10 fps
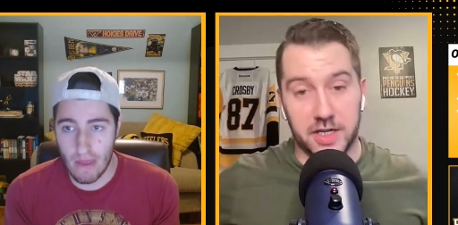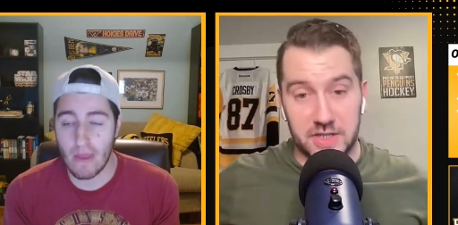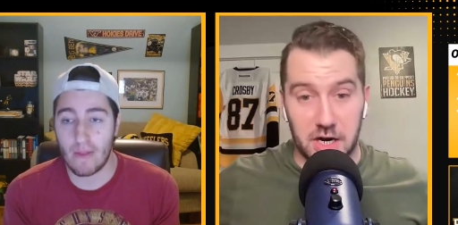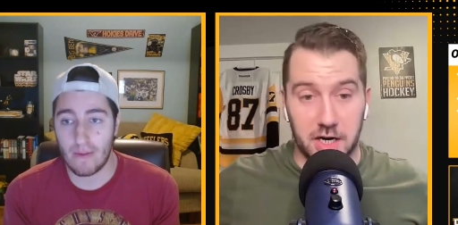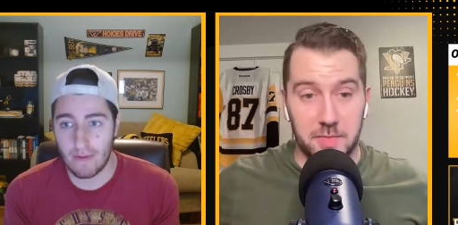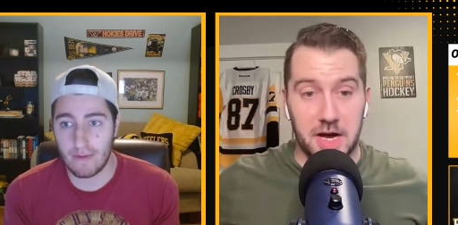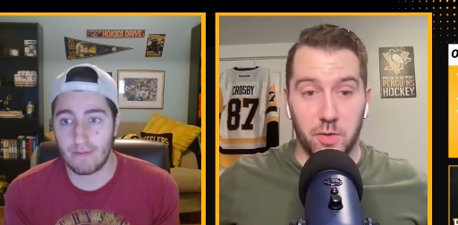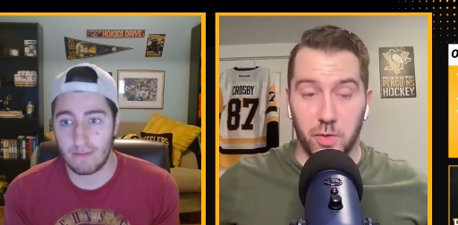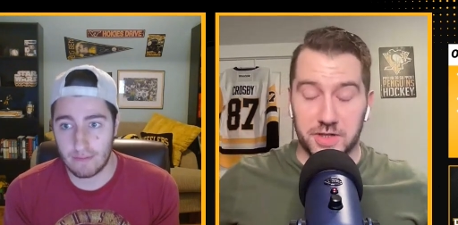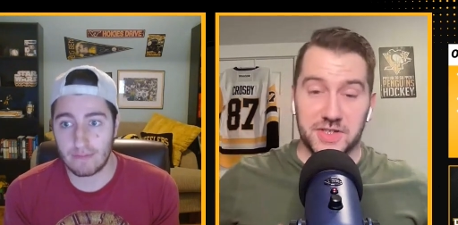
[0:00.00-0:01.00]
Speaker 1: going to talk
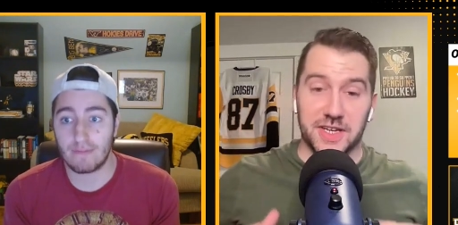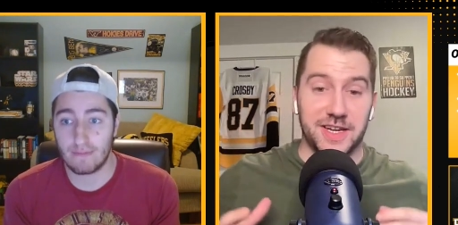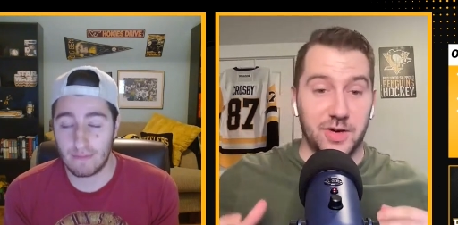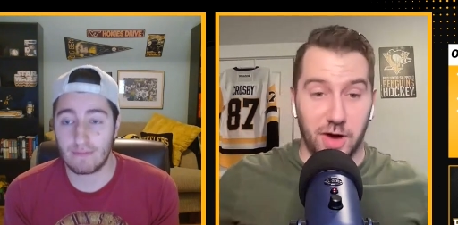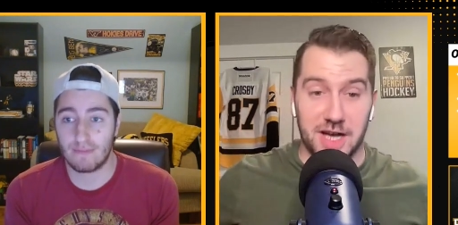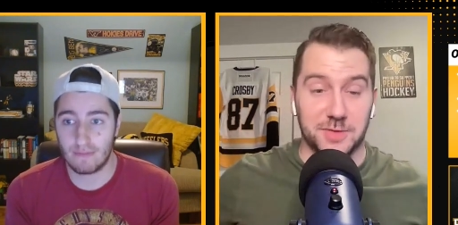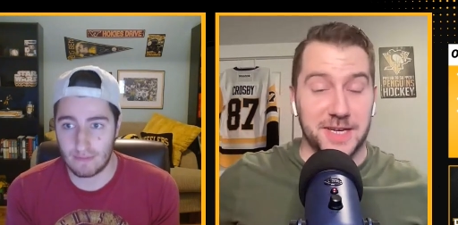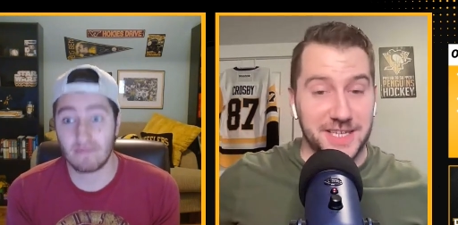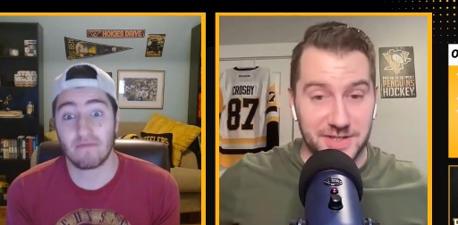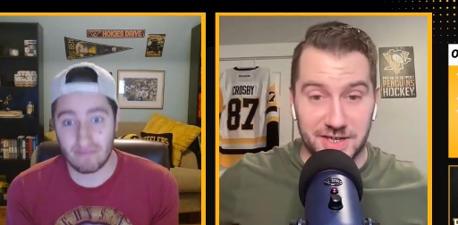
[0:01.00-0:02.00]
about what Sidney
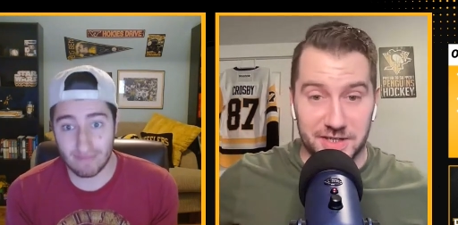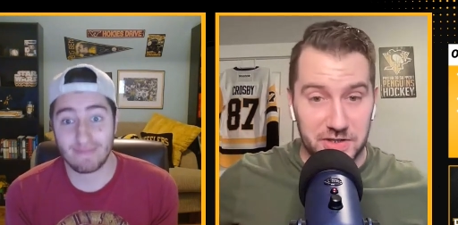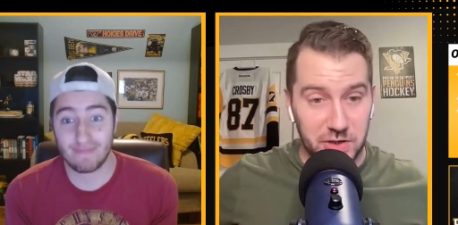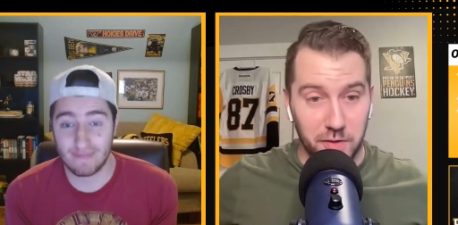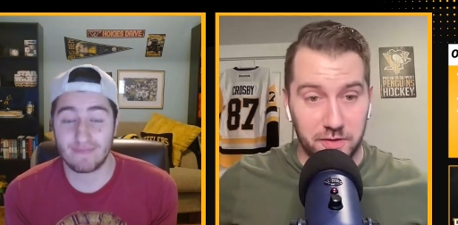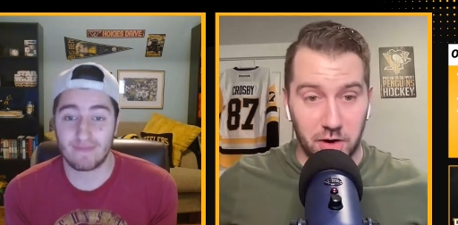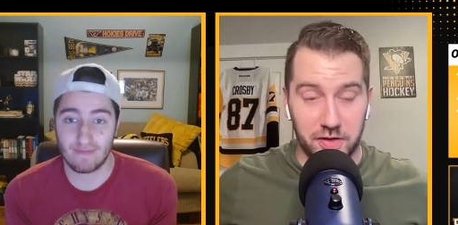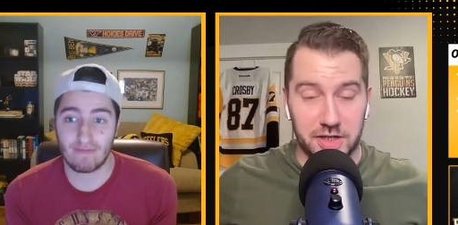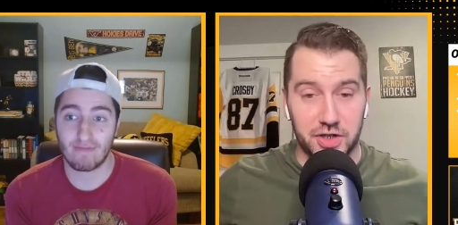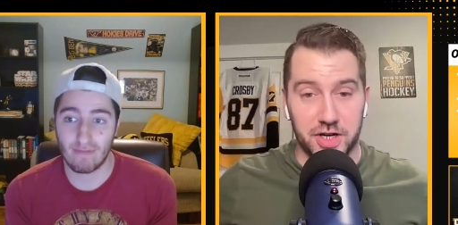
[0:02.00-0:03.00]
Crosby has done so far
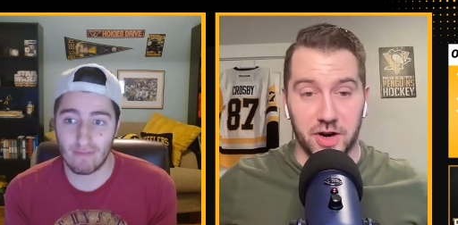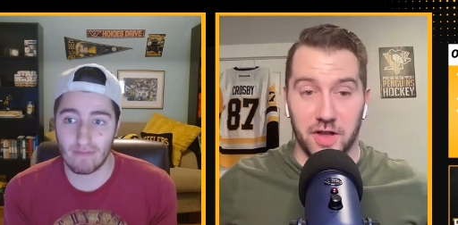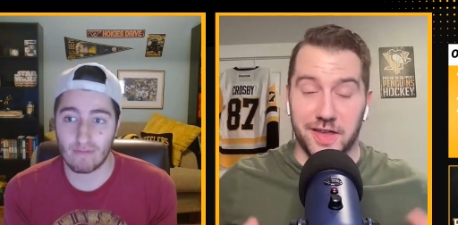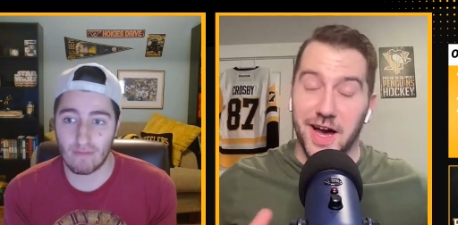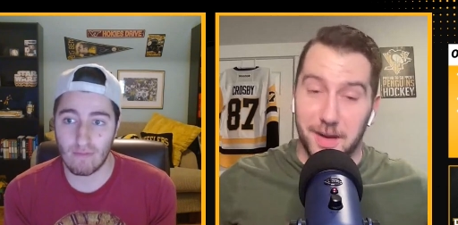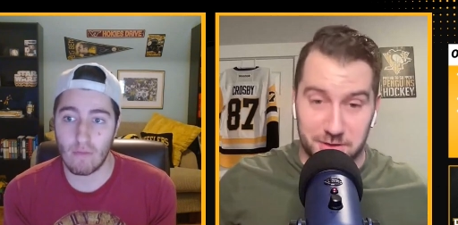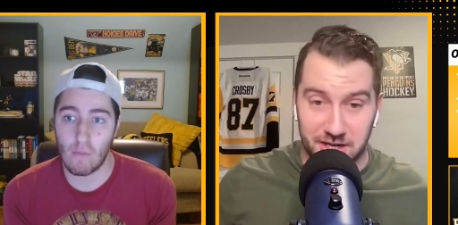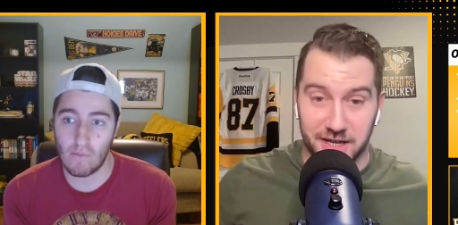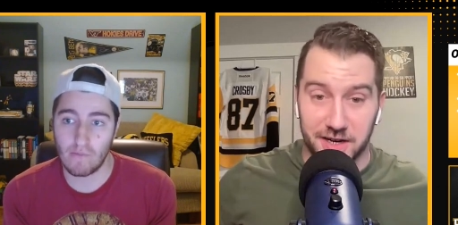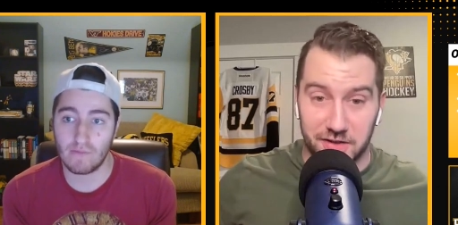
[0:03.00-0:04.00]
this year on the
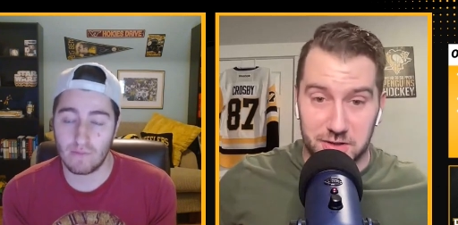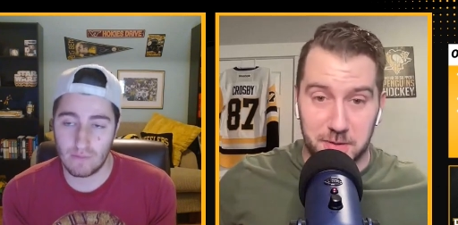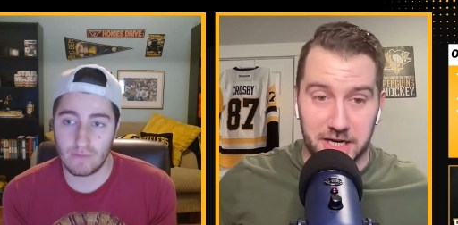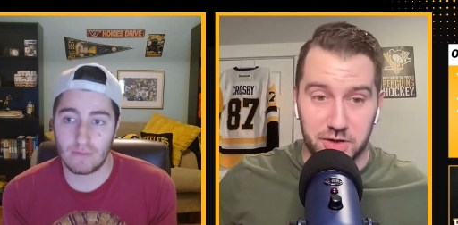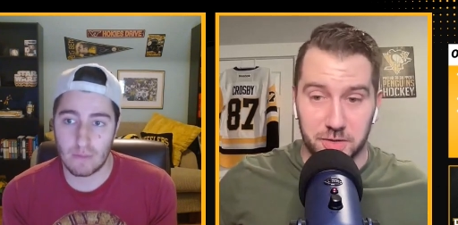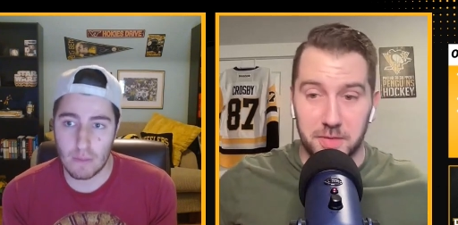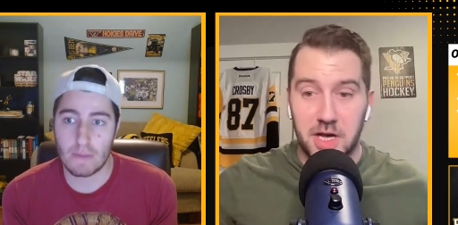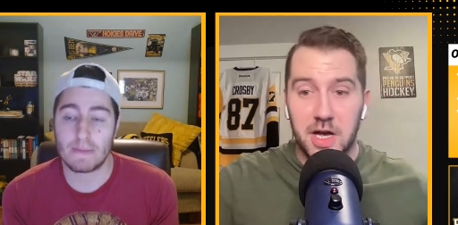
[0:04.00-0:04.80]
opposite end of the spectrum.